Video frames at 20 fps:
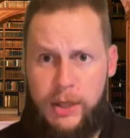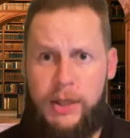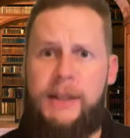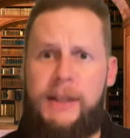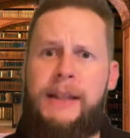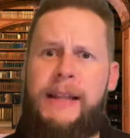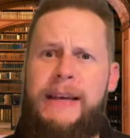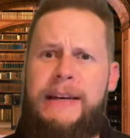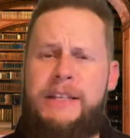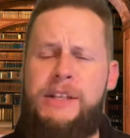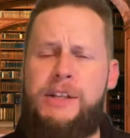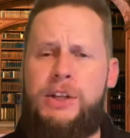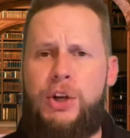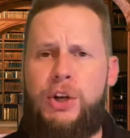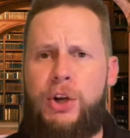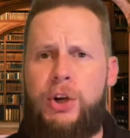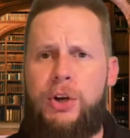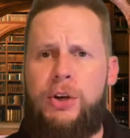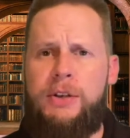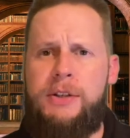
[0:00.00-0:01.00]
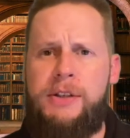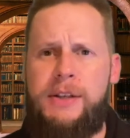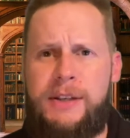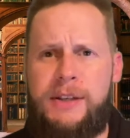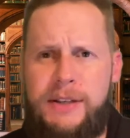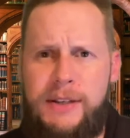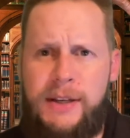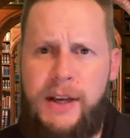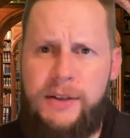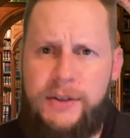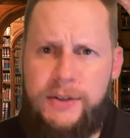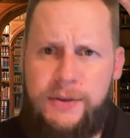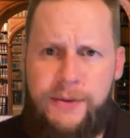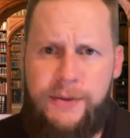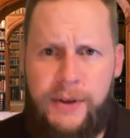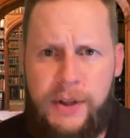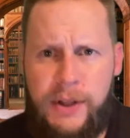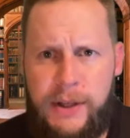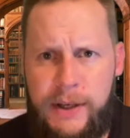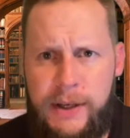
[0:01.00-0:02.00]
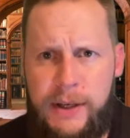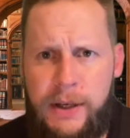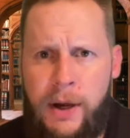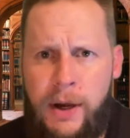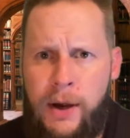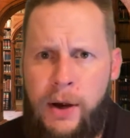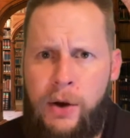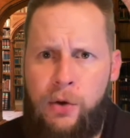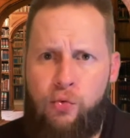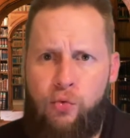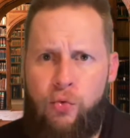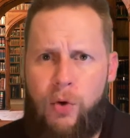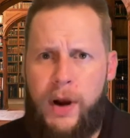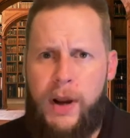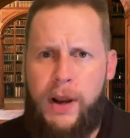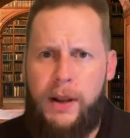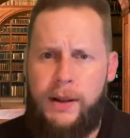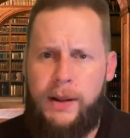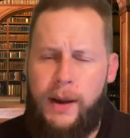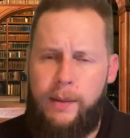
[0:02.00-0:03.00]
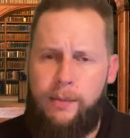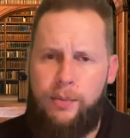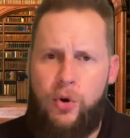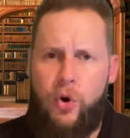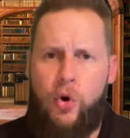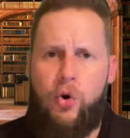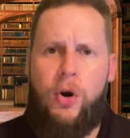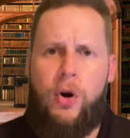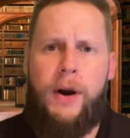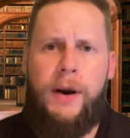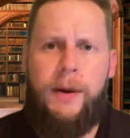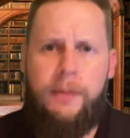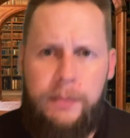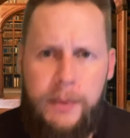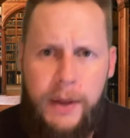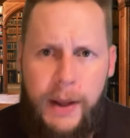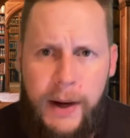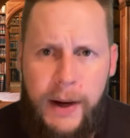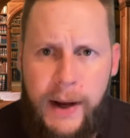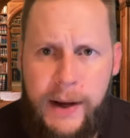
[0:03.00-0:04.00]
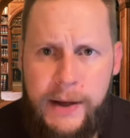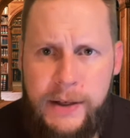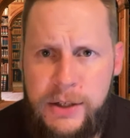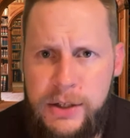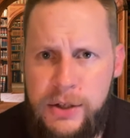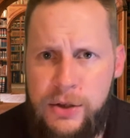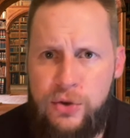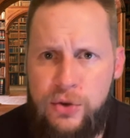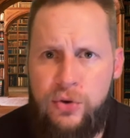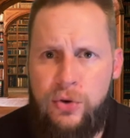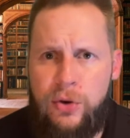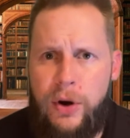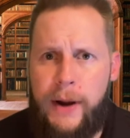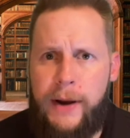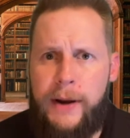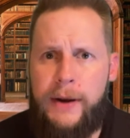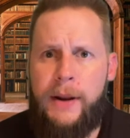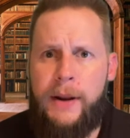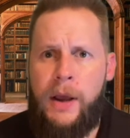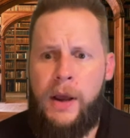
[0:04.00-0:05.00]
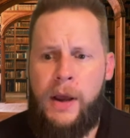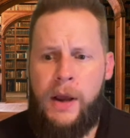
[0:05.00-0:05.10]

Lesnar successfully ran that program that I just created.